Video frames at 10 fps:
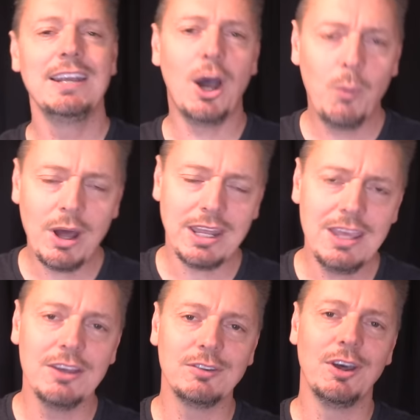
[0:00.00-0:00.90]
Now, what
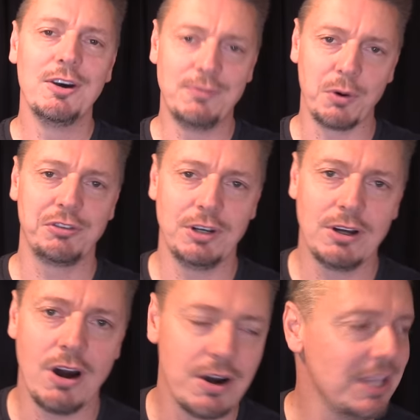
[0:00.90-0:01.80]
is forcing a
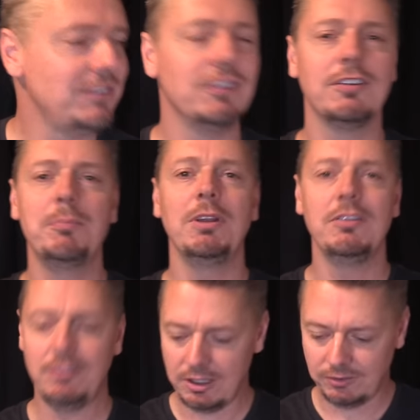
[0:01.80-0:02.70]
card? It's as simple
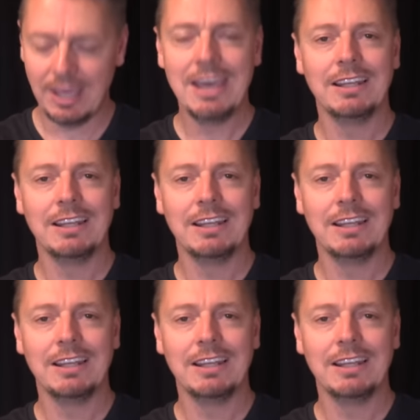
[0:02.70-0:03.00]
as this.